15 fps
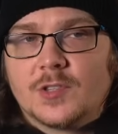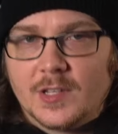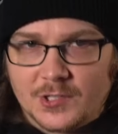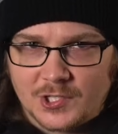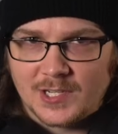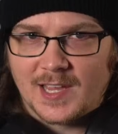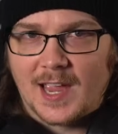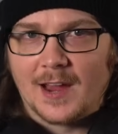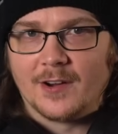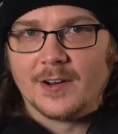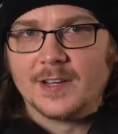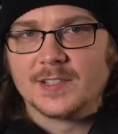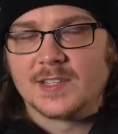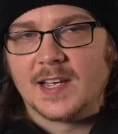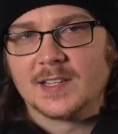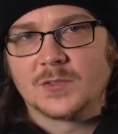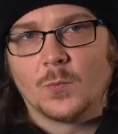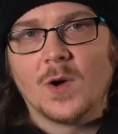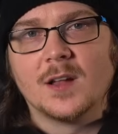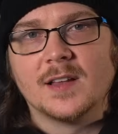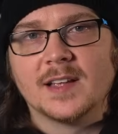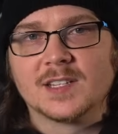that she carries, as
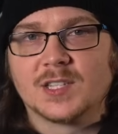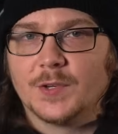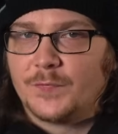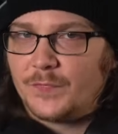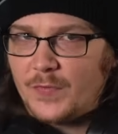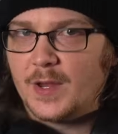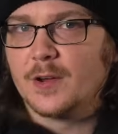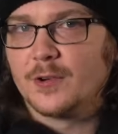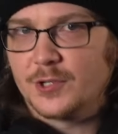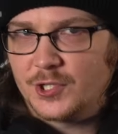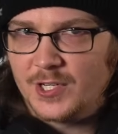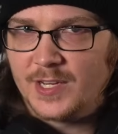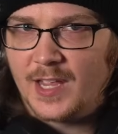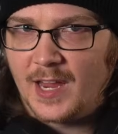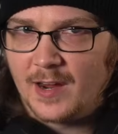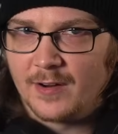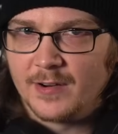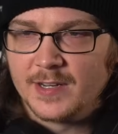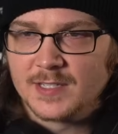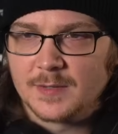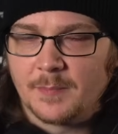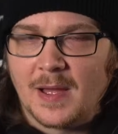well as the fear she
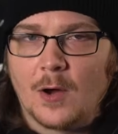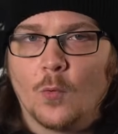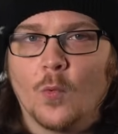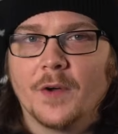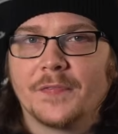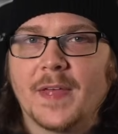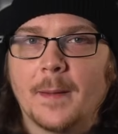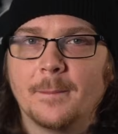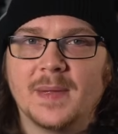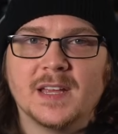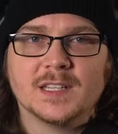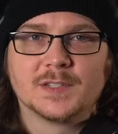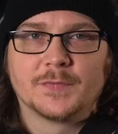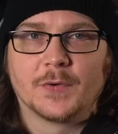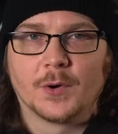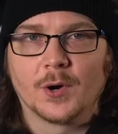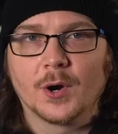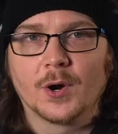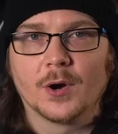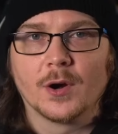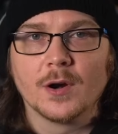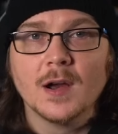carries about what that means for
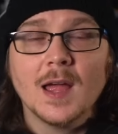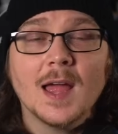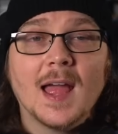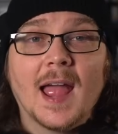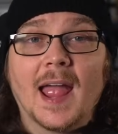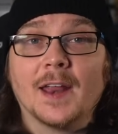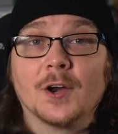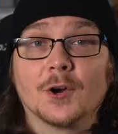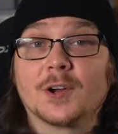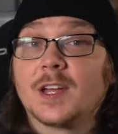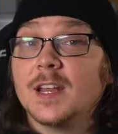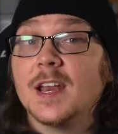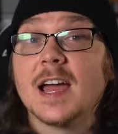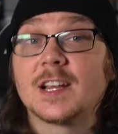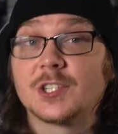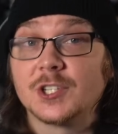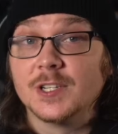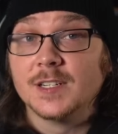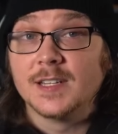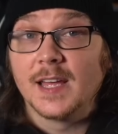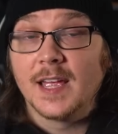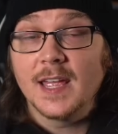her and her
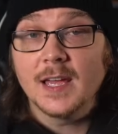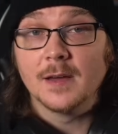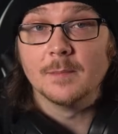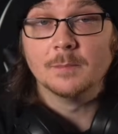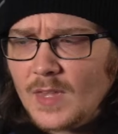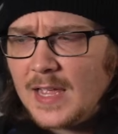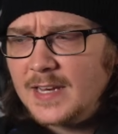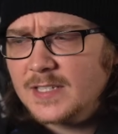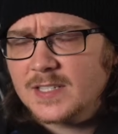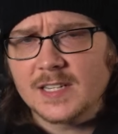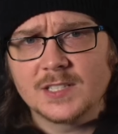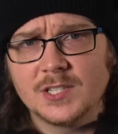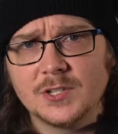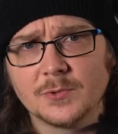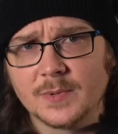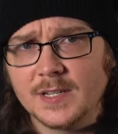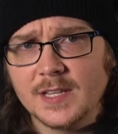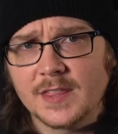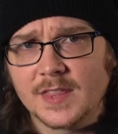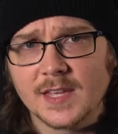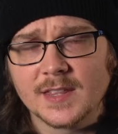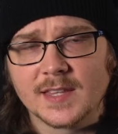connection to him. And he's like, do you really
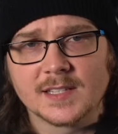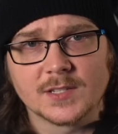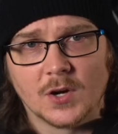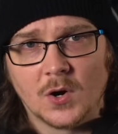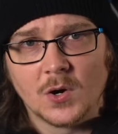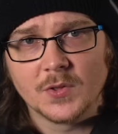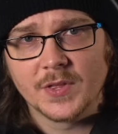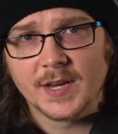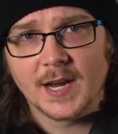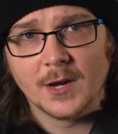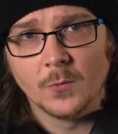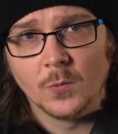think that's all that I